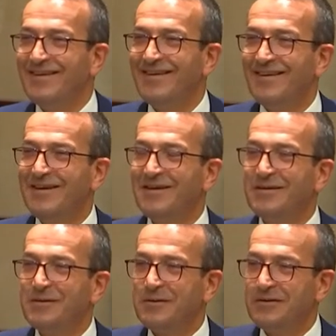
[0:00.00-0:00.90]

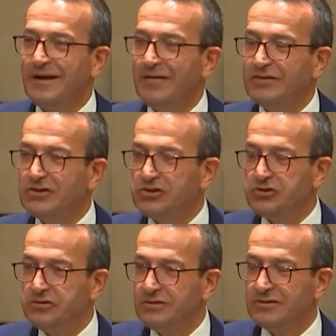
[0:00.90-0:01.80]
uh,
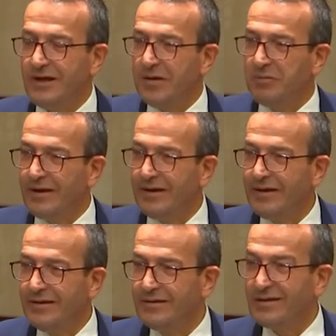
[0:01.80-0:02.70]
Evanston,
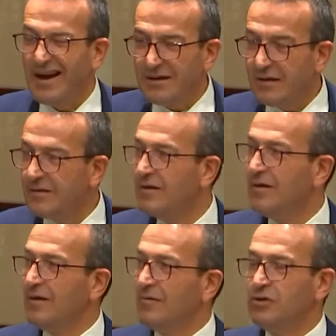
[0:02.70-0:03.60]
Tambelin, Kudla,
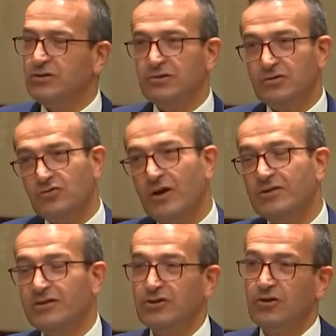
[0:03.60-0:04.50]
which is a train
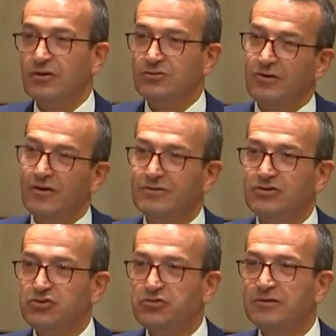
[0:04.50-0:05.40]
station I used to go as a
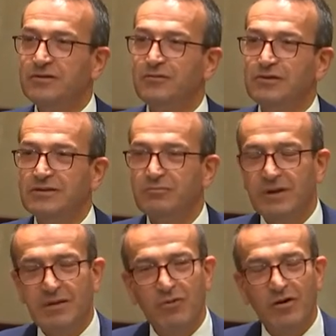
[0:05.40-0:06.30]
student, which is
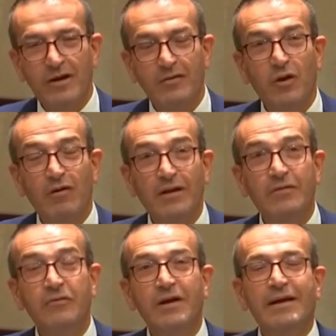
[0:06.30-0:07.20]
in my, where I
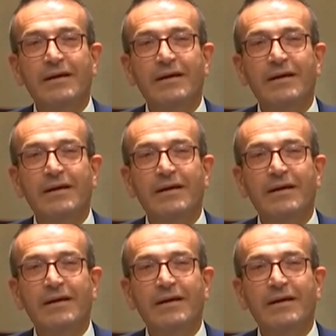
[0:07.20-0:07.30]
live,